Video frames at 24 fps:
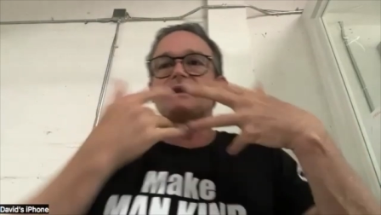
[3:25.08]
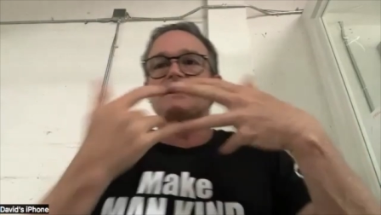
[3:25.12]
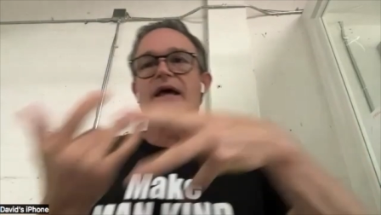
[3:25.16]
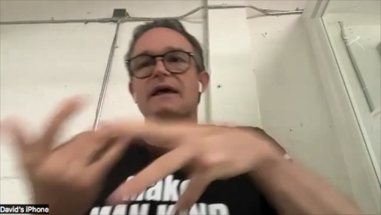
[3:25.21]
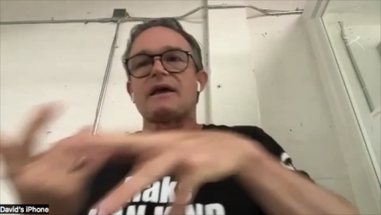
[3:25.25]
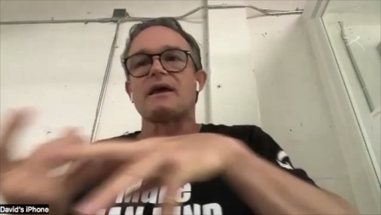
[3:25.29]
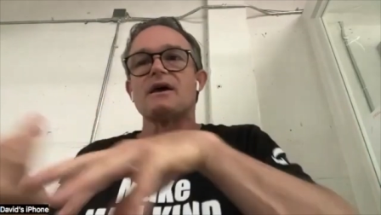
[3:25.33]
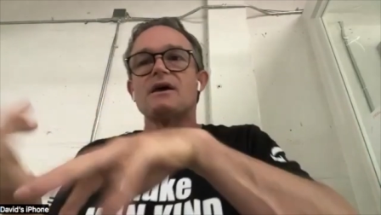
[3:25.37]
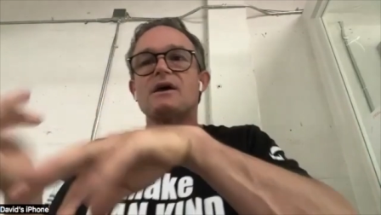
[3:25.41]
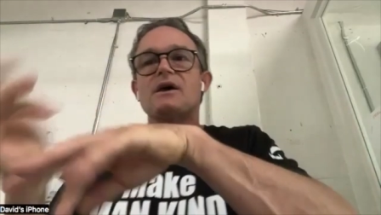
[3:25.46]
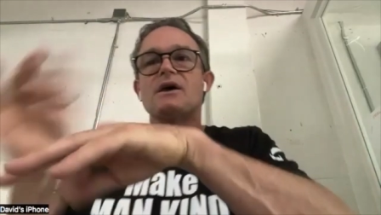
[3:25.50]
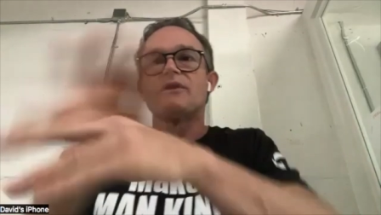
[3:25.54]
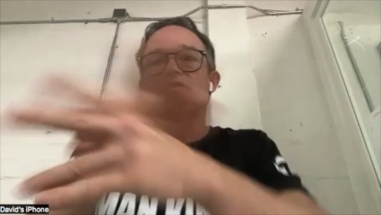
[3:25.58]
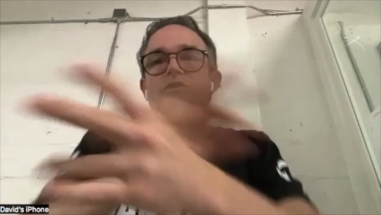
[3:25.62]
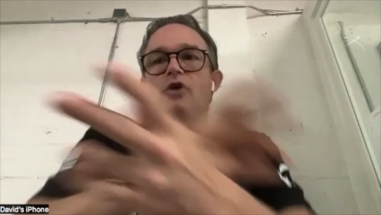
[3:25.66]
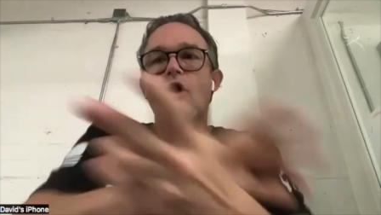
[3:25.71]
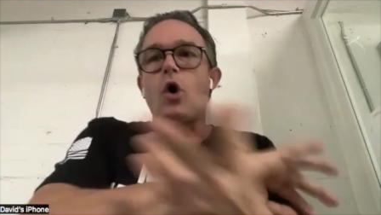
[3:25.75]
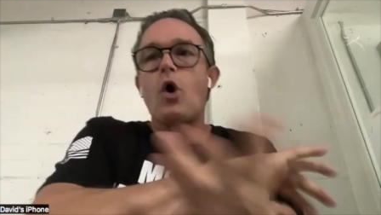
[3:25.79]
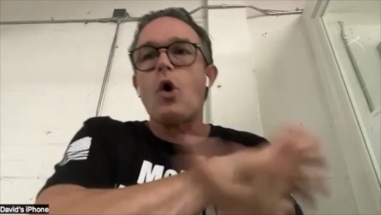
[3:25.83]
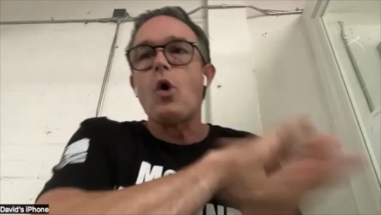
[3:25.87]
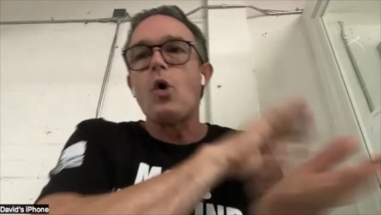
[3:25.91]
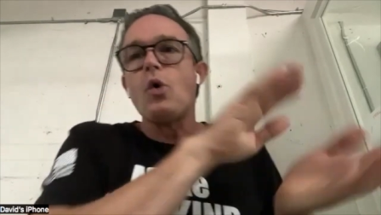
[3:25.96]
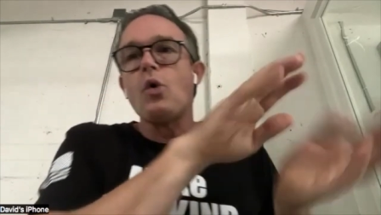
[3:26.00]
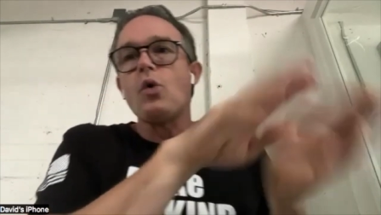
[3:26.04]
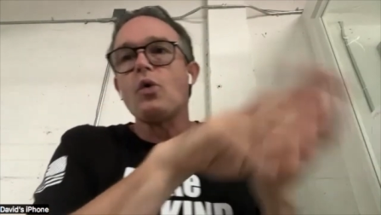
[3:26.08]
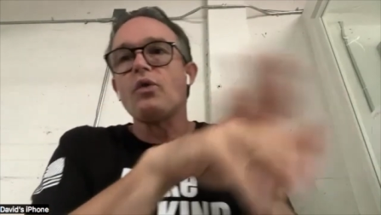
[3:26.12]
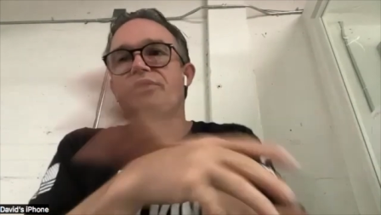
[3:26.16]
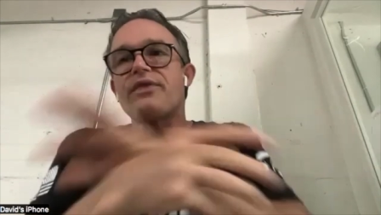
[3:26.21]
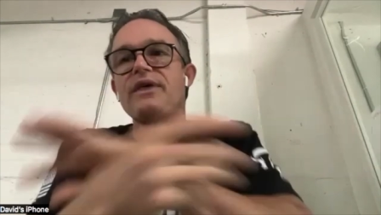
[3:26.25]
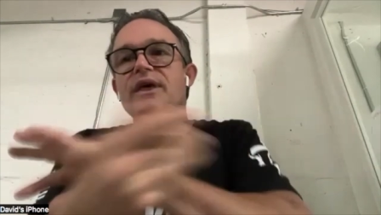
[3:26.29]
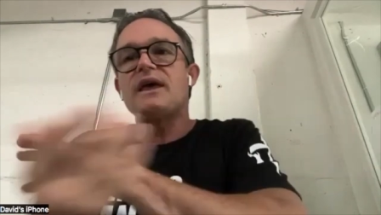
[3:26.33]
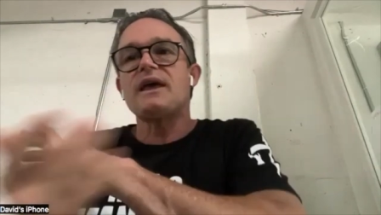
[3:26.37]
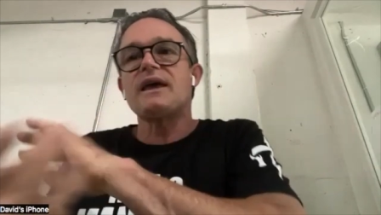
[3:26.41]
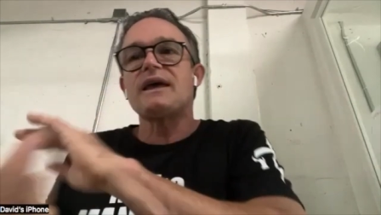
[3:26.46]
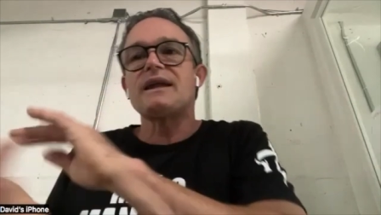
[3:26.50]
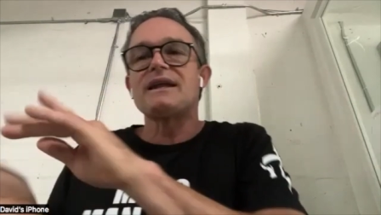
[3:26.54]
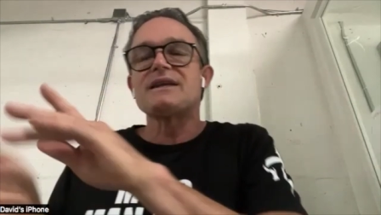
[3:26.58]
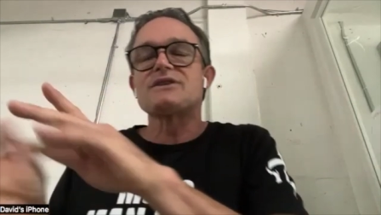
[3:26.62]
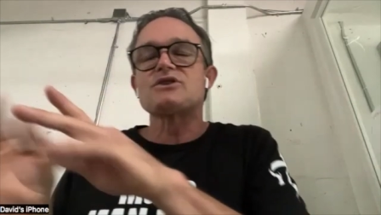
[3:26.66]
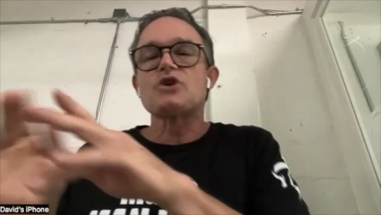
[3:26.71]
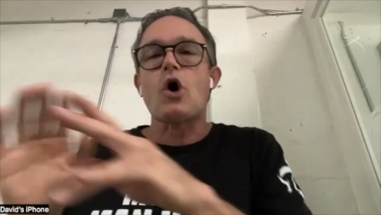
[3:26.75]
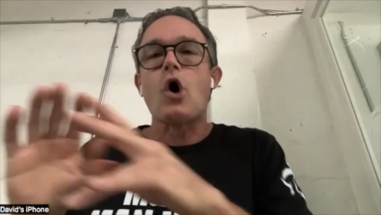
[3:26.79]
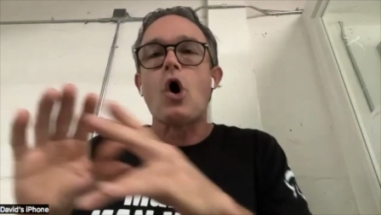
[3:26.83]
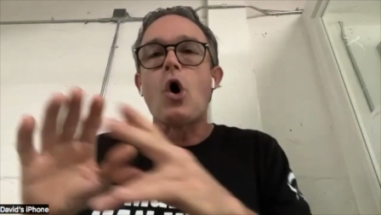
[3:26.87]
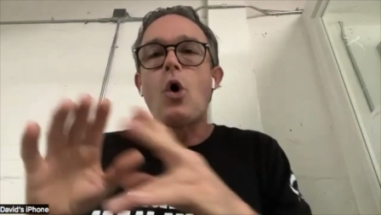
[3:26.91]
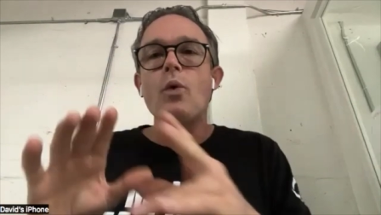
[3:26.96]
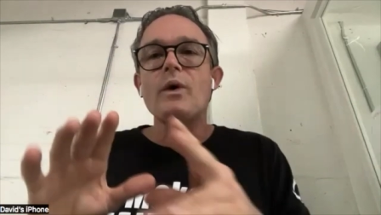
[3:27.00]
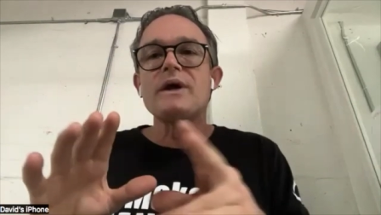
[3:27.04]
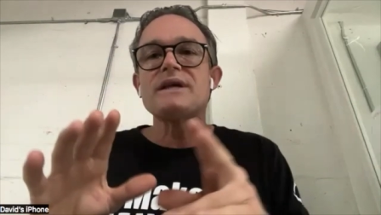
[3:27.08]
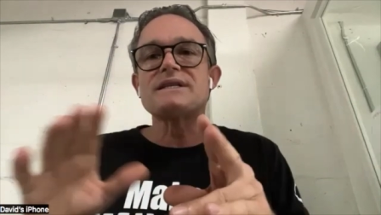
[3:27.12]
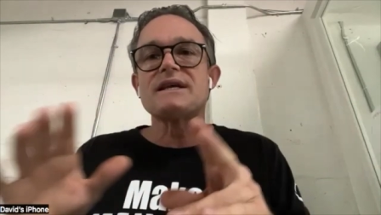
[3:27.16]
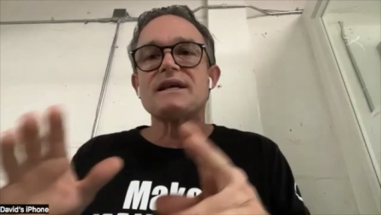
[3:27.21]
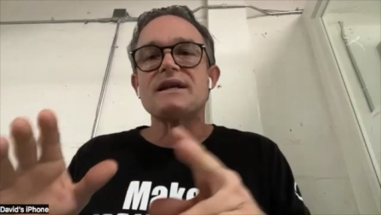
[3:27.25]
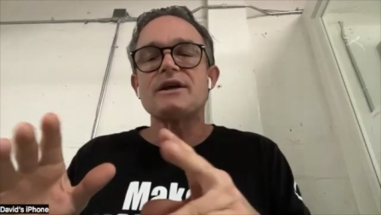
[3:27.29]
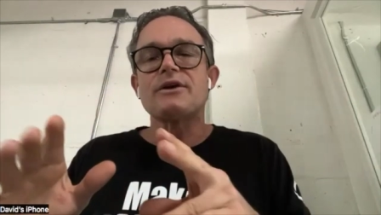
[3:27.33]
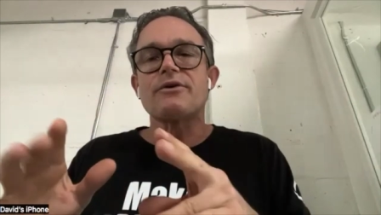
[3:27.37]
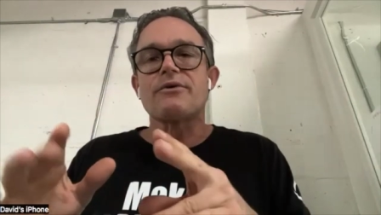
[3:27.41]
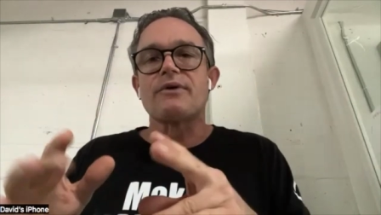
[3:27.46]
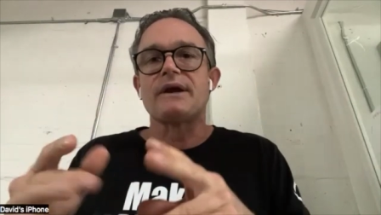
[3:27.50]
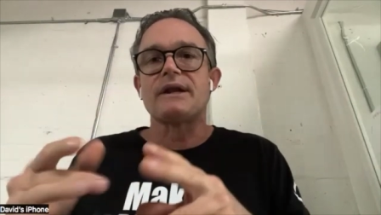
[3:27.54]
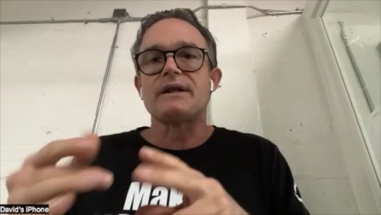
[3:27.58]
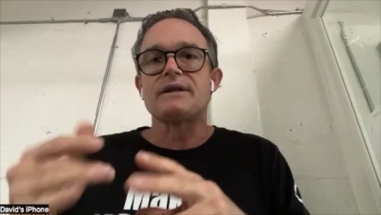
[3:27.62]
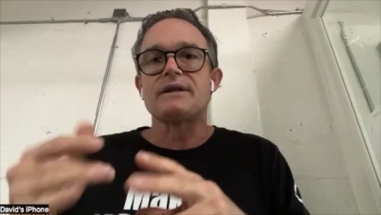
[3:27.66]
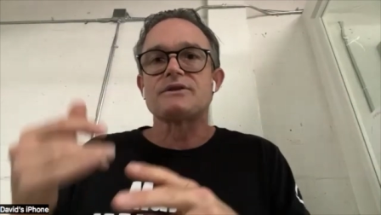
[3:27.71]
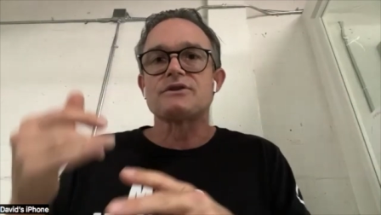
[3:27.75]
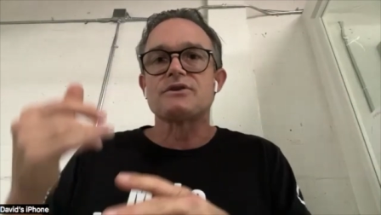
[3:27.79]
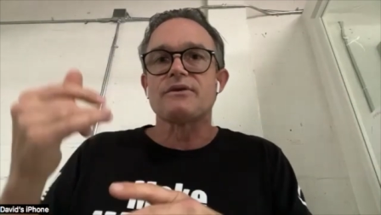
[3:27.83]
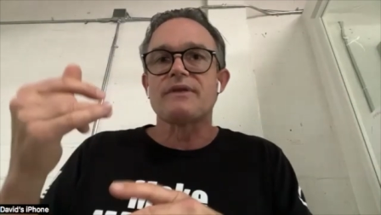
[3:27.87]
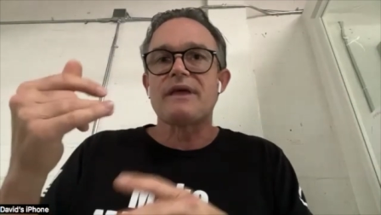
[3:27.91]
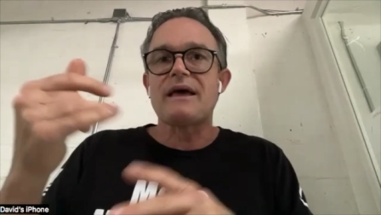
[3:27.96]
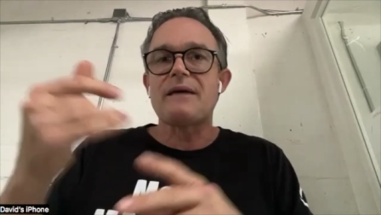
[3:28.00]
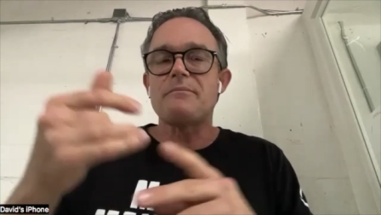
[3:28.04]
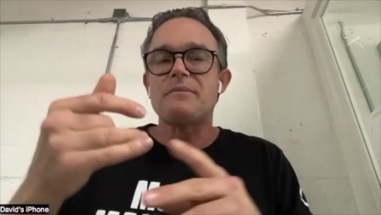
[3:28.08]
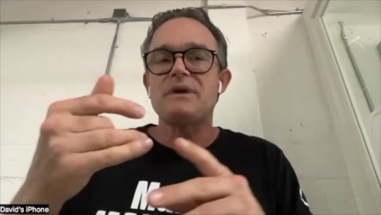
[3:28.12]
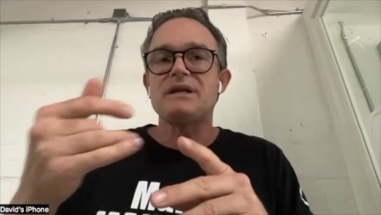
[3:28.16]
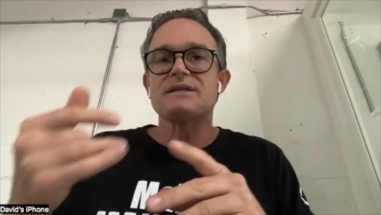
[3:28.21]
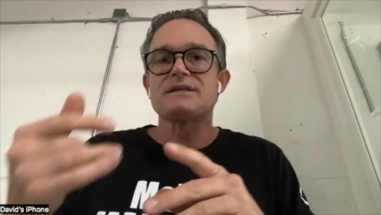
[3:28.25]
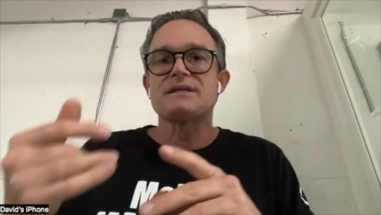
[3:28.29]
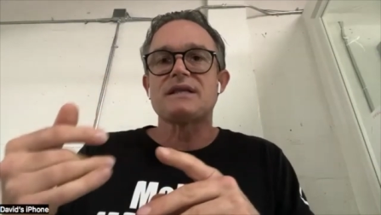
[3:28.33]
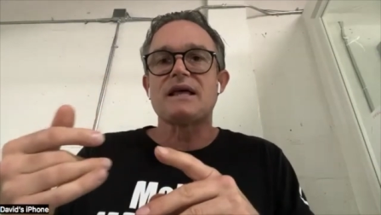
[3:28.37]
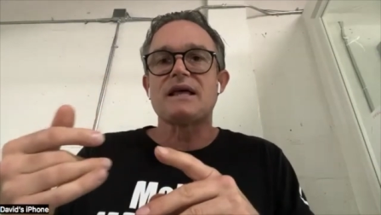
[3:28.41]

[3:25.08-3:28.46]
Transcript: and like the whole thing, and it's always integrated. So the rhythm and